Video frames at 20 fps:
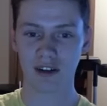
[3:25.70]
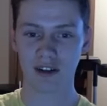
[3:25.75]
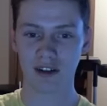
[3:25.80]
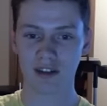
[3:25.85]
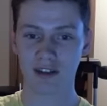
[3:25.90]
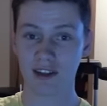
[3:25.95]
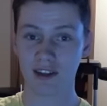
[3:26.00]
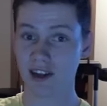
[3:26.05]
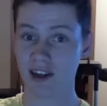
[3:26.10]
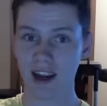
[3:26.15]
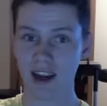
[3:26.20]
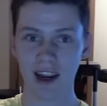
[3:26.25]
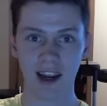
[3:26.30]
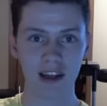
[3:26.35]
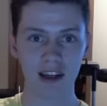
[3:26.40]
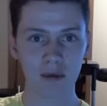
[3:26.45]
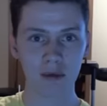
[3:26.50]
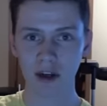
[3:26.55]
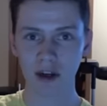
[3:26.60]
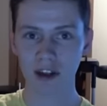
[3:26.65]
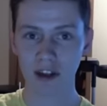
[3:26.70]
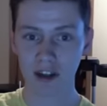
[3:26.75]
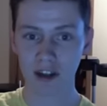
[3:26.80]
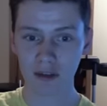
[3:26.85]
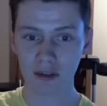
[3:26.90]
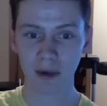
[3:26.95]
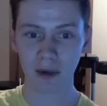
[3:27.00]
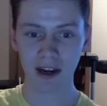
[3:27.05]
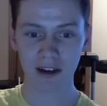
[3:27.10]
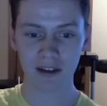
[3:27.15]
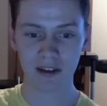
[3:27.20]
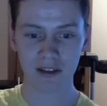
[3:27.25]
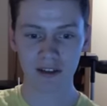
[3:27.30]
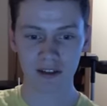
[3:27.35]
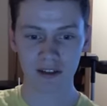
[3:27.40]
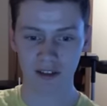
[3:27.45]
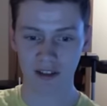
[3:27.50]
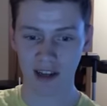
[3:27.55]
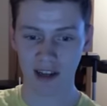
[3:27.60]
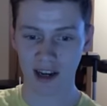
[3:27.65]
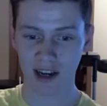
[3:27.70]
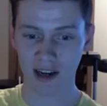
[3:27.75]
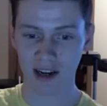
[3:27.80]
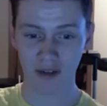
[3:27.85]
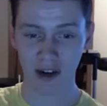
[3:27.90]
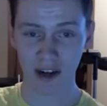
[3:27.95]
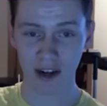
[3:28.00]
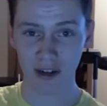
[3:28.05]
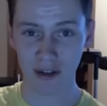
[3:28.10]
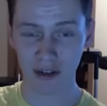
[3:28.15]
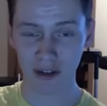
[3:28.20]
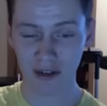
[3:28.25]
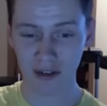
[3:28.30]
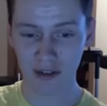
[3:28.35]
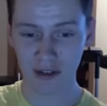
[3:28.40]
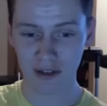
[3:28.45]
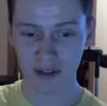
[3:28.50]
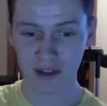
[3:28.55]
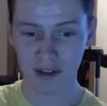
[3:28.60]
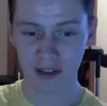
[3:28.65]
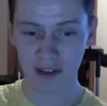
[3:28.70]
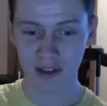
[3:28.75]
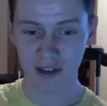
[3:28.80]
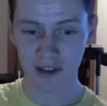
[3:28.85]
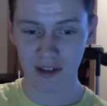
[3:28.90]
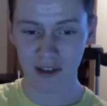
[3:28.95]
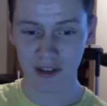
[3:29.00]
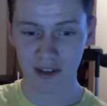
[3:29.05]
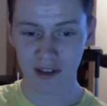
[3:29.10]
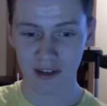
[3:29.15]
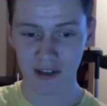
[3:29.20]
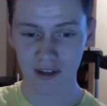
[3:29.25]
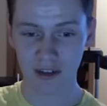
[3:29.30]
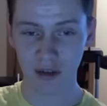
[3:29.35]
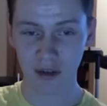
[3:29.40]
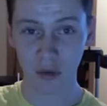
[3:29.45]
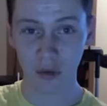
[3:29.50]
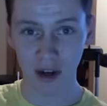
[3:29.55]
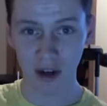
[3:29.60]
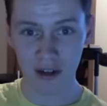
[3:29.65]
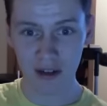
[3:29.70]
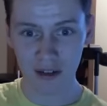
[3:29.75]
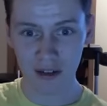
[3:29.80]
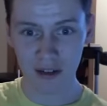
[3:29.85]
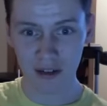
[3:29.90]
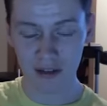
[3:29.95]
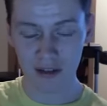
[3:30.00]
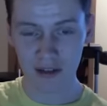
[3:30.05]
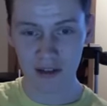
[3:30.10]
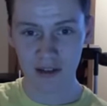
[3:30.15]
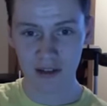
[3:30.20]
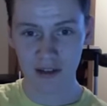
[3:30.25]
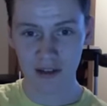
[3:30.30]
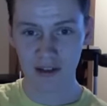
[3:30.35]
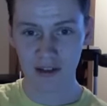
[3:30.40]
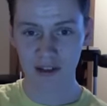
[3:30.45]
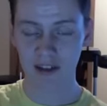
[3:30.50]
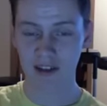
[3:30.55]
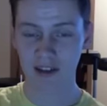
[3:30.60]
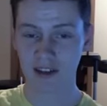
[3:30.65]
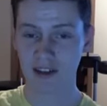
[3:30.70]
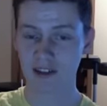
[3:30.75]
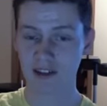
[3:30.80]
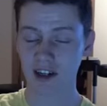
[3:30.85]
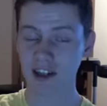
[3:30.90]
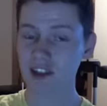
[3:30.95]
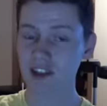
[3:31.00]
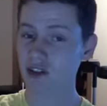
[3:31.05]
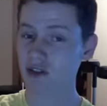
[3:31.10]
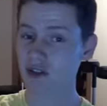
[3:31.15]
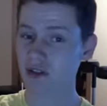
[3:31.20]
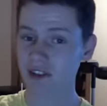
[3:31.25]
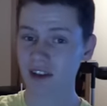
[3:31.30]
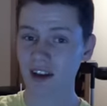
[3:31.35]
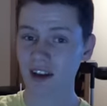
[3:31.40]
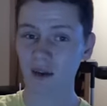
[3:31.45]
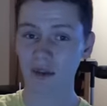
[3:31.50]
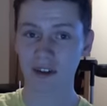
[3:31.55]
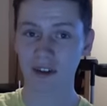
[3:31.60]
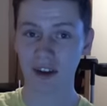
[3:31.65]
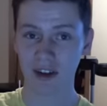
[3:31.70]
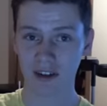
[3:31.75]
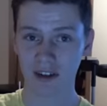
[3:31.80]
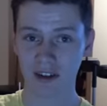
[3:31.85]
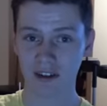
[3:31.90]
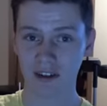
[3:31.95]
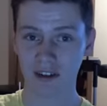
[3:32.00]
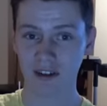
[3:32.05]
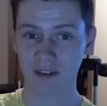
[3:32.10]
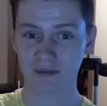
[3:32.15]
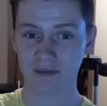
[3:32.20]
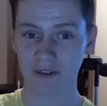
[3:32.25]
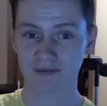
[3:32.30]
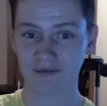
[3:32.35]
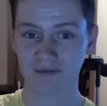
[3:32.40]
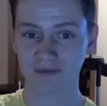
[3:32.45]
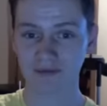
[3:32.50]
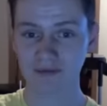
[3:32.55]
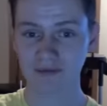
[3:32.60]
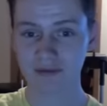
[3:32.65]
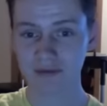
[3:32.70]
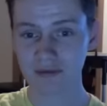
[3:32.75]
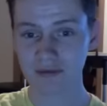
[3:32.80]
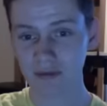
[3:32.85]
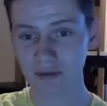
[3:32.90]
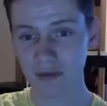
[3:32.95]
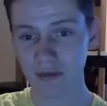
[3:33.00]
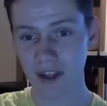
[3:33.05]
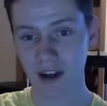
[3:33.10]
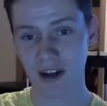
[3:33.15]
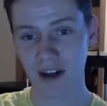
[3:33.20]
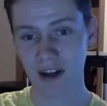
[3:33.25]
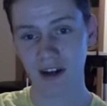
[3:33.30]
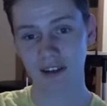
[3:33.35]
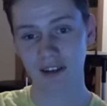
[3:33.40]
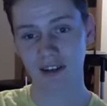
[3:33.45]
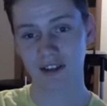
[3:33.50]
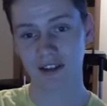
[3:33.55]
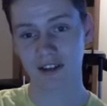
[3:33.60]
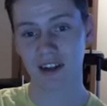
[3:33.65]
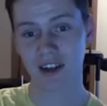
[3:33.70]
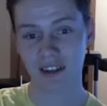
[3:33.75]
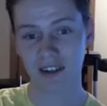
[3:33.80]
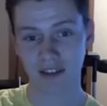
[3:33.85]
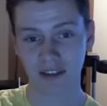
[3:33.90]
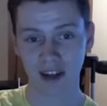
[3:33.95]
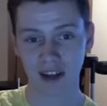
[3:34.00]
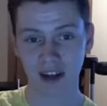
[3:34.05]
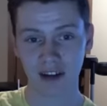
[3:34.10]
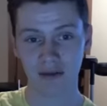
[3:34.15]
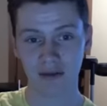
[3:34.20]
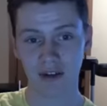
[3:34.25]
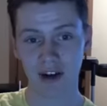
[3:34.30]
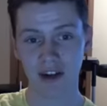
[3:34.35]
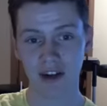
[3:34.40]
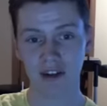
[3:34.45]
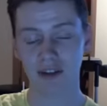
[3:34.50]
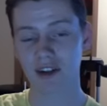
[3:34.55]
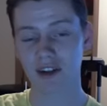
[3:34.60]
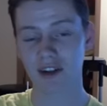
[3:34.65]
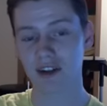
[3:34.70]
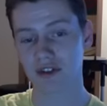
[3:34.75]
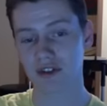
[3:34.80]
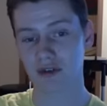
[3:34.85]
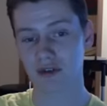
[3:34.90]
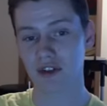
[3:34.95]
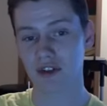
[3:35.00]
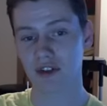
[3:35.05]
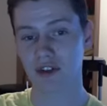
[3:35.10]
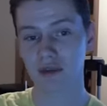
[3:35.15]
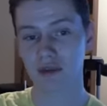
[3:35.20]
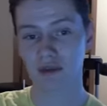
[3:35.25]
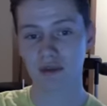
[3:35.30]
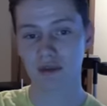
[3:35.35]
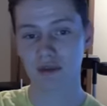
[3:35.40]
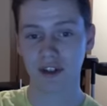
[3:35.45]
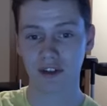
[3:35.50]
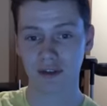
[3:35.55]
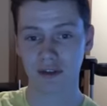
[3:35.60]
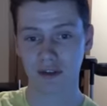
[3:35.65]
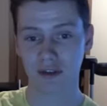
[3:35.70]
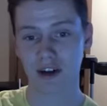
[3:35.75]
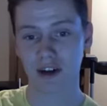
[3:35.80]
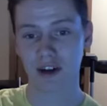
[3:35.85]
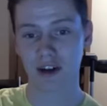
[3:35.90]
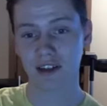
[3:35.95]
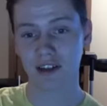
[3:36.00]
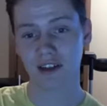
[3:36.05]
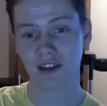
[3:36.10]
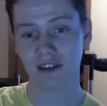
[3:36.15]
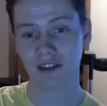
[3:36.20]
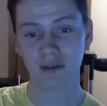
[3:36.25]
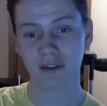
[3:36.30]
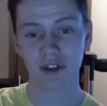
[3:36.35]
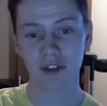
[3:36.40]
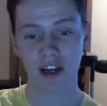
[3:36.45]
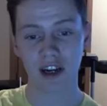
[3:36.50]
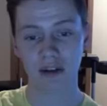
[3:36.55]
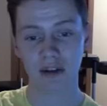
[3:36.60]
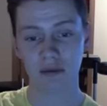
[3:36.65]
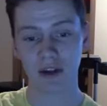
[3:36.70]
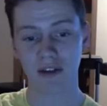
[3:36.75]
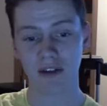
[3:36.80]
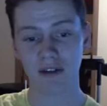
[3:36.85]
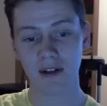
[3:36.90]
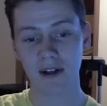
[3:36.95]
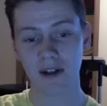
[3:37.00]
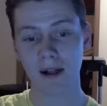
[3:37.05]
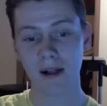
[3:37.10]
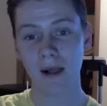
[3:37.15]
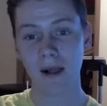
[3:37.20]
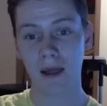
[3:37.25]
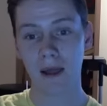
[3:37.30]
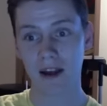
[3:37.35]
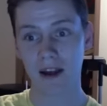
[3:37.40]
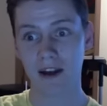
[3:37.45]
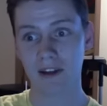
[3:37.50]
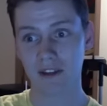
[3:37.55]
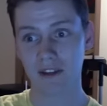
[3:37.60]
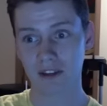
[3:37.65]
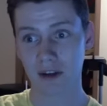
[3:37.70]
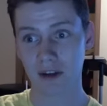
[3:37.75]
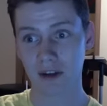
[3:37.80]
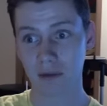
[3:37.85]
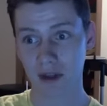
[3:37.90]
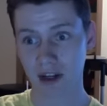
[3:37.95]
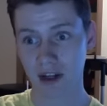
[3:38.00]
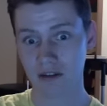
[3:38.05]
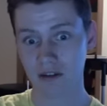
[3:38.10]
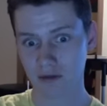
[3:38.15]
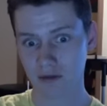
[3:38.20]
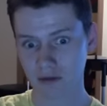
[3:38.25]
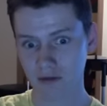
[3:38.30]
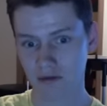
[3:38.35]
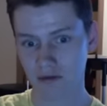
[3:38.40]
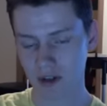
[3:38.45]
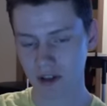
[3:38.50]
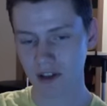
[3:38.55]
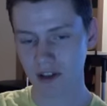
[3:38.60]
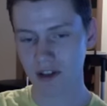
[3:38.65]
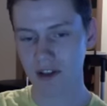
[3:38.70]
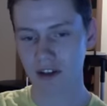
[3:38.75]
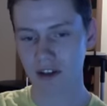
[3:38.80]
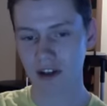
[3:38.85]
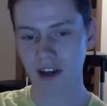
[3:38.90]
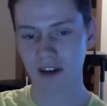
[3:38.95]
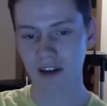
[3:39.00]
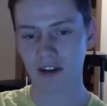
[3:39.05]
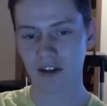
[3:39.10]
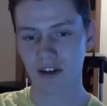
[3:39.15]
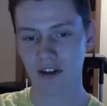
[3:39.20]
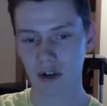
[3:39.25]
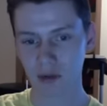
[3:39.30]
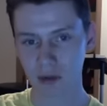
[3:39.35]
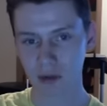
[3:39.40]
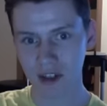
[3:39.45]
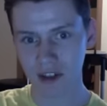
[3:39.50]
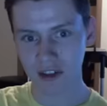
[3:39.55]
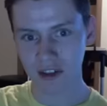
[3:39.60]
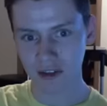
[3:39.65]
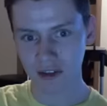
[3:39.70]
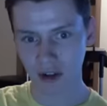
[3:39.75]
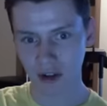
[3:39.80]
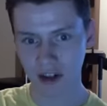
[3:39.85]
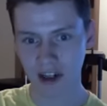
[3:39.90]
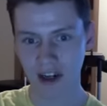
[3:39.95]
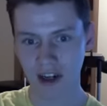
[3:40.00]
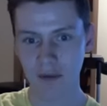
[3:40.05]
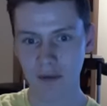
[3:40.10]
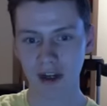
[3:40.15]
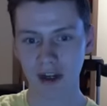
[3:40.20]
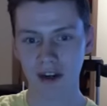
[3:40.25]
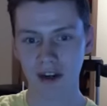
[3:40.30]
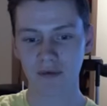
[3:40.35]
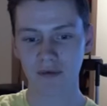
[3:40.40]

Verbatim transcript: Did anybody expect Zack Ryder to win? Because I sure as hell didn't. Uh, so yeah, Zack Ryder is your new Intercontinental Champion in something I really think nobody saw coming.